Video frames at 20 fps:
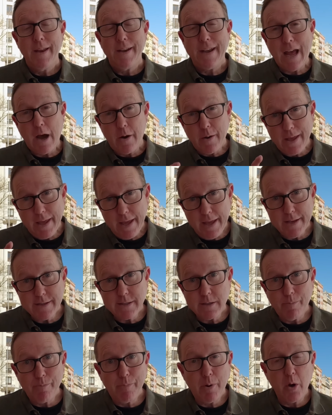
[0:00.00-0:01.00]
Now here's
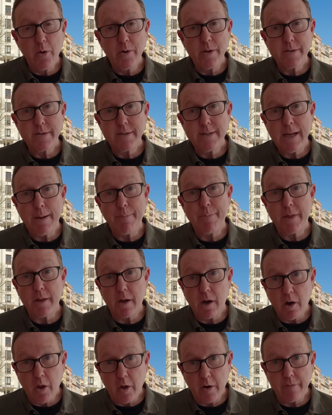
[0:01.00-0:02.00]
a bonus tip that
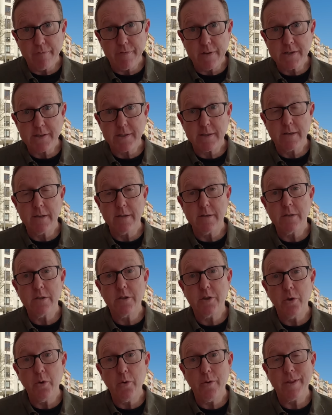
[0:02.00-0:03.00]
a lot of visitors
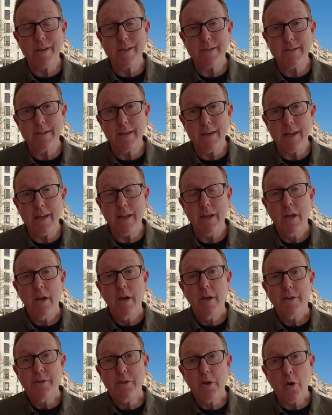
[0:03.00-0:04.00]
to this city
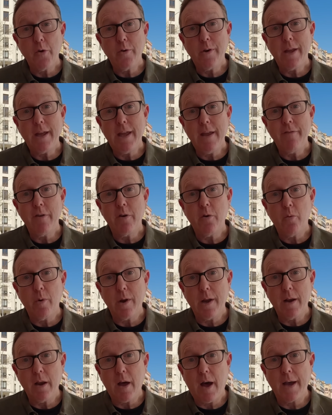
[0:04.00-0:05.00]
don't even
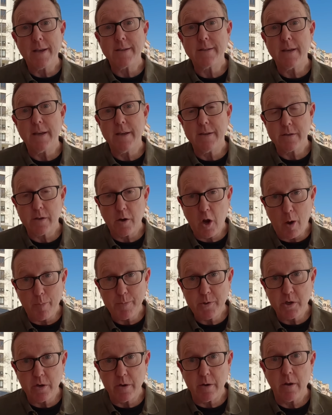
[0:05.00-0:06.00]
realize is an
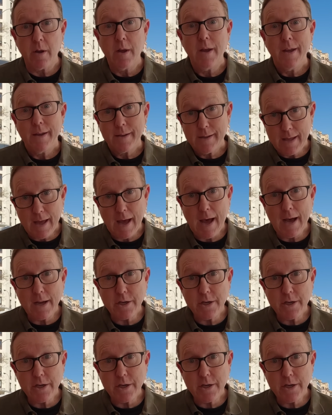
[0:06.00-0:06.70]
option. Car